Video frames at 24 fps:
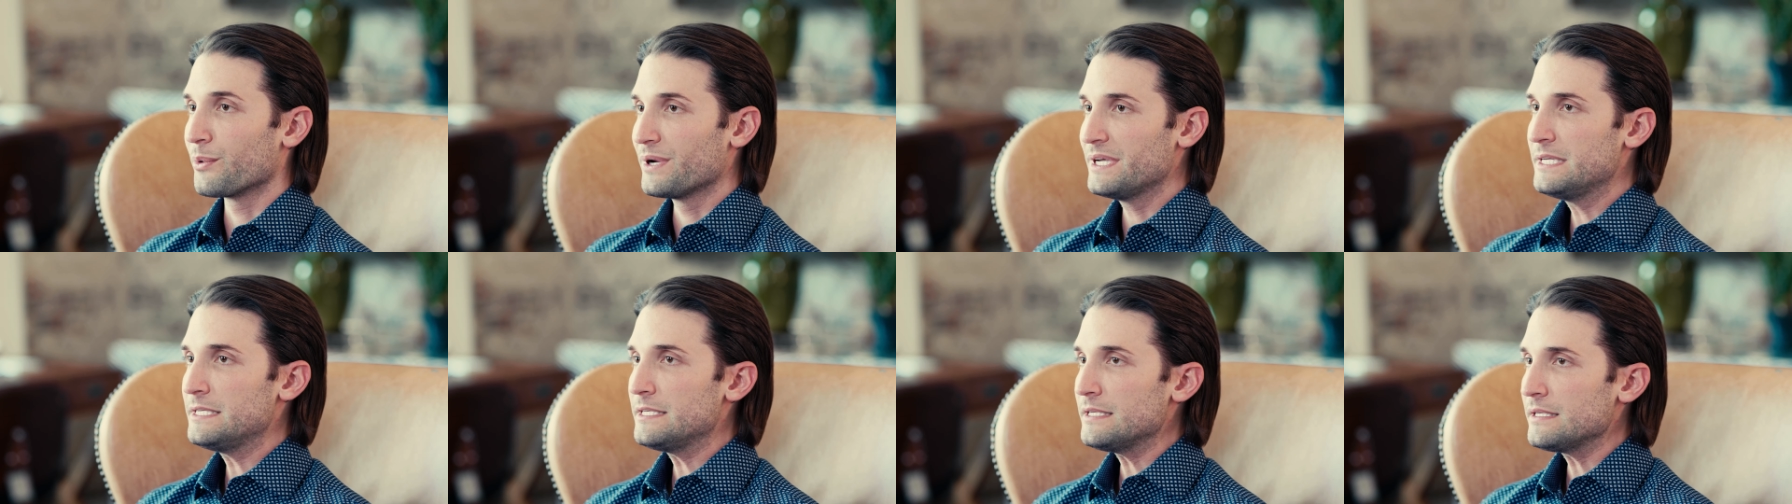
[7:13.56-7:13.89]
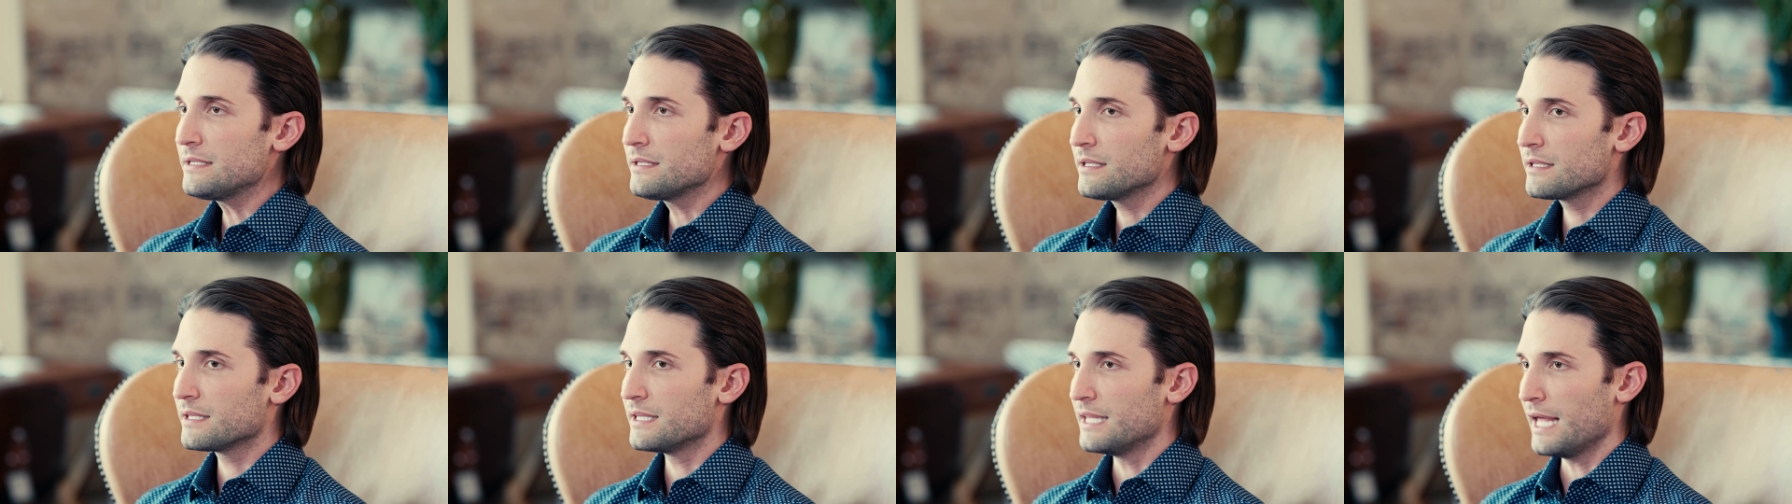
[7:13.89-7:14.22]

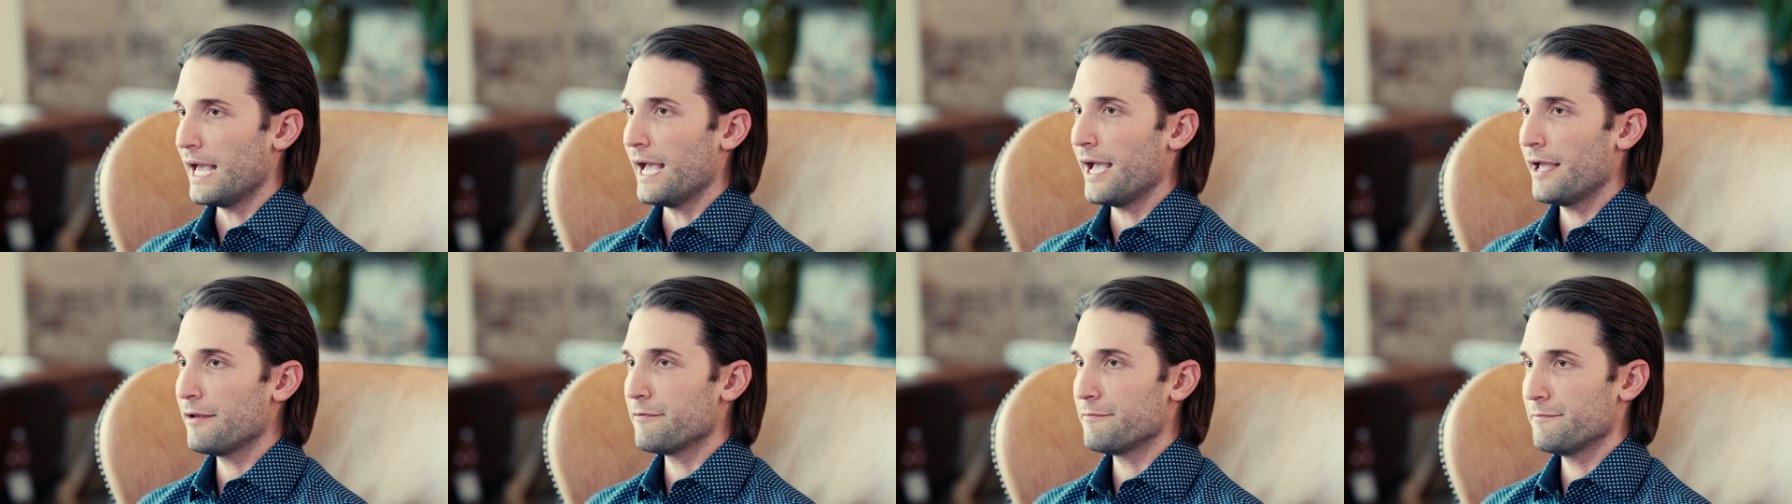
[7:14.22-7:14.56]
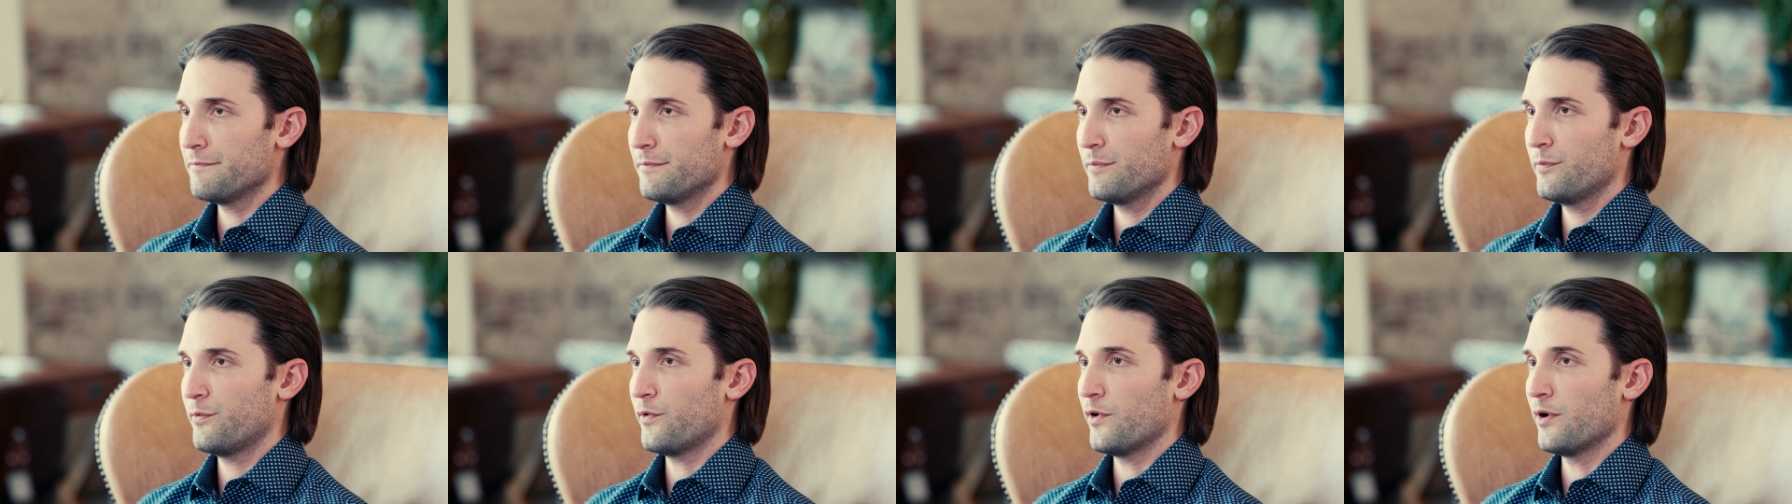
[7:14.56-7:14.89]
reason that
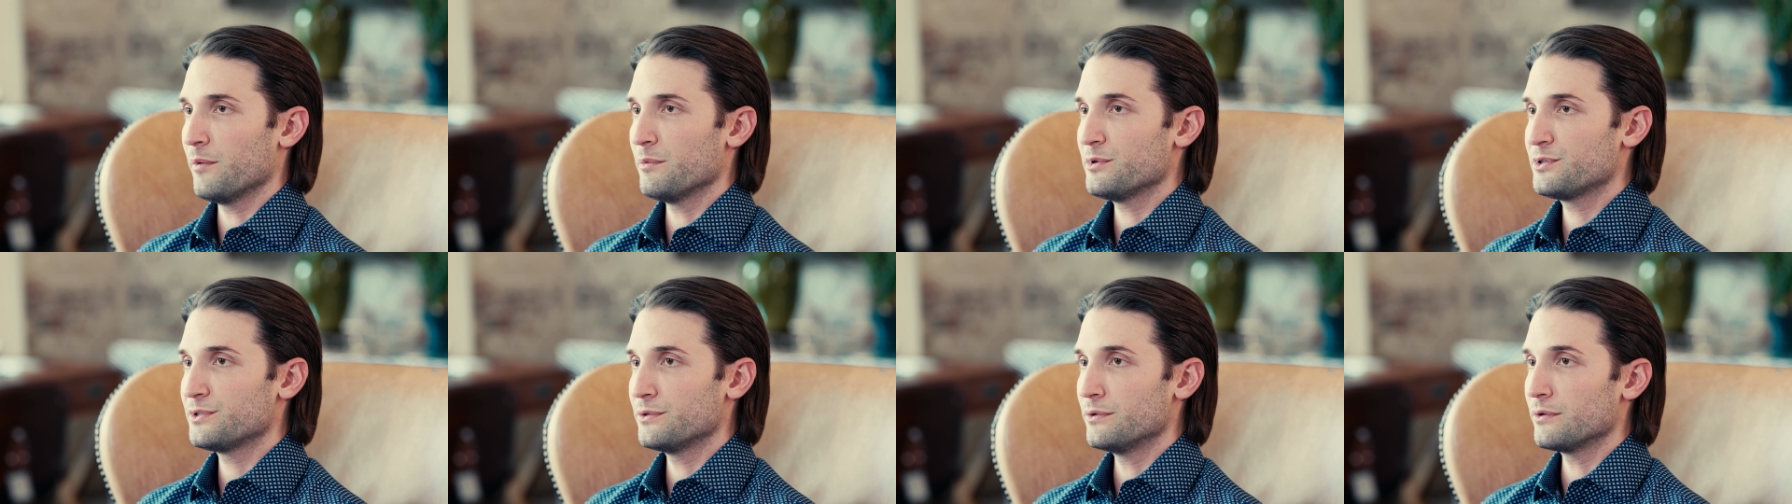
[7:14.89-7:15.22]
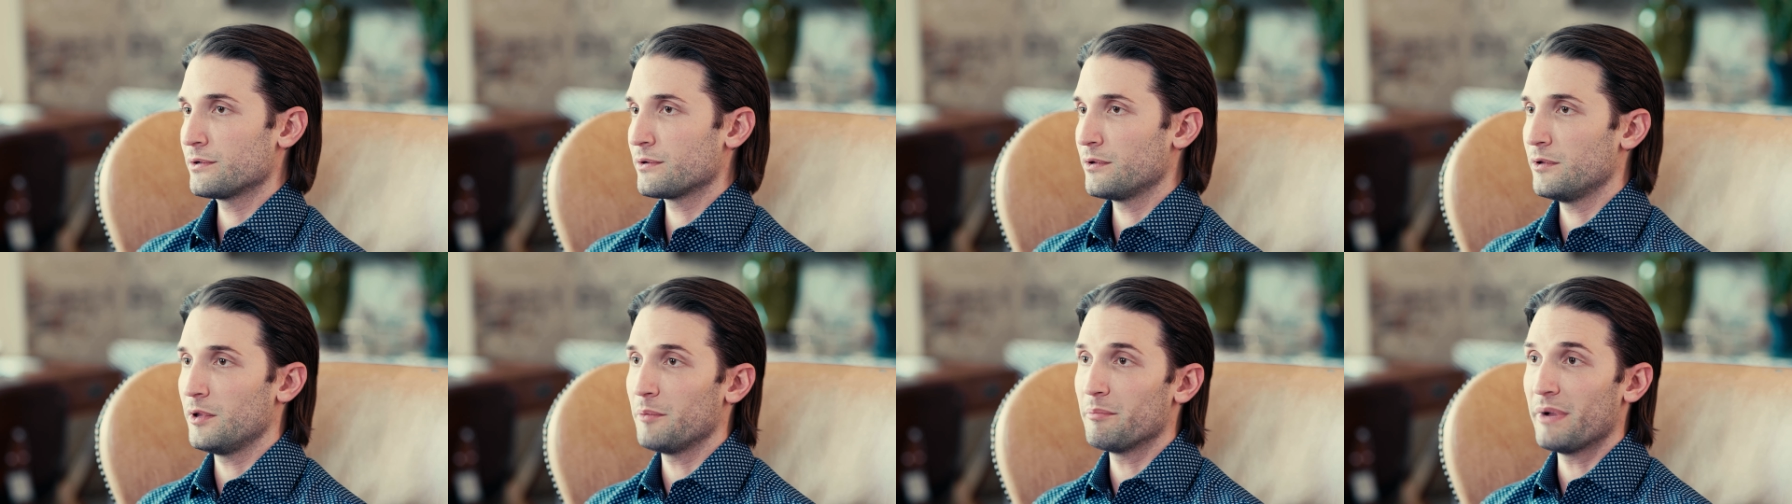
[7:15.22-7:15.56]

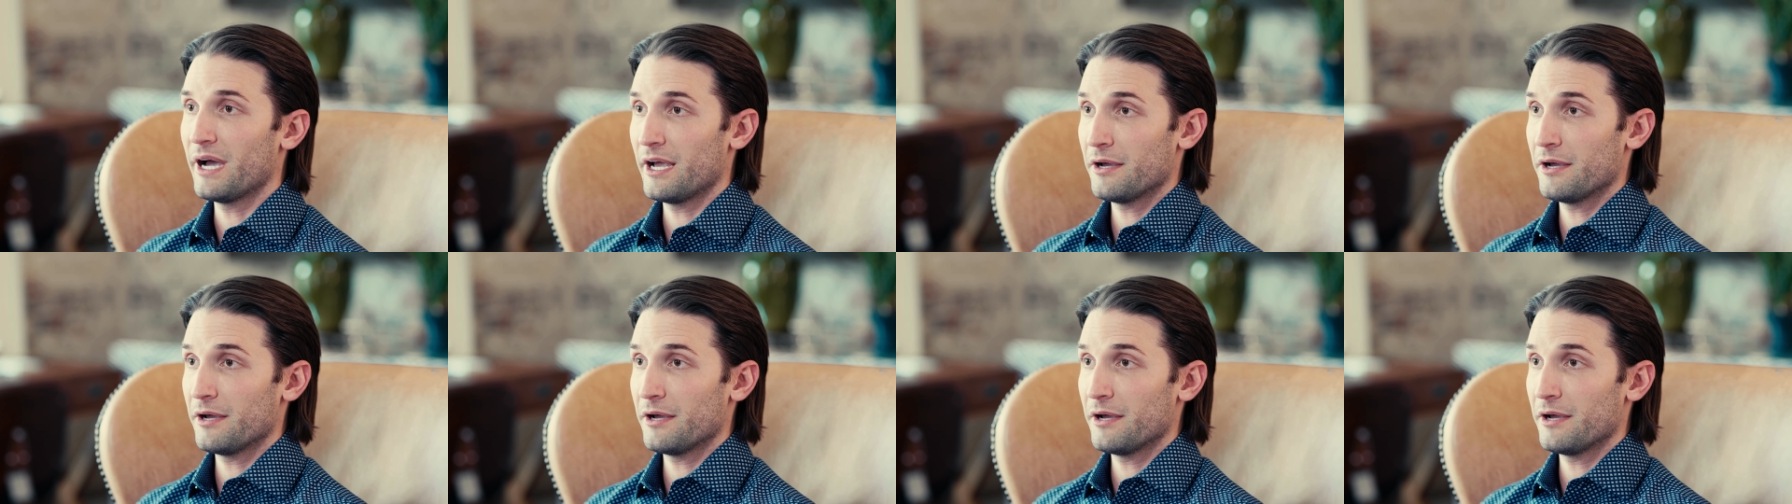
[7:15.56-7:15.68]
pharmaceutical and